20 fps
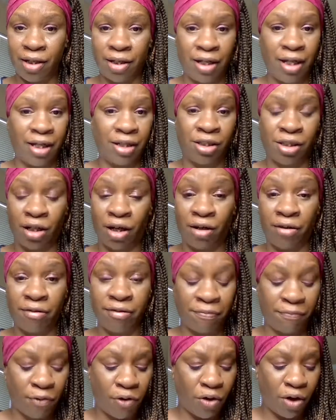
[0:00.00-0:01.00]
It
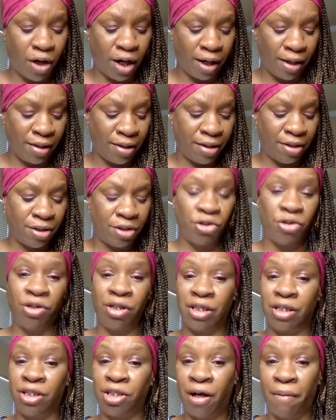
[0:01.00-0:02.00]
serves four. You
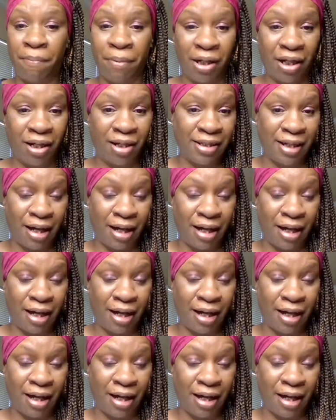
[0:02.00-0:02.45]
just dump it on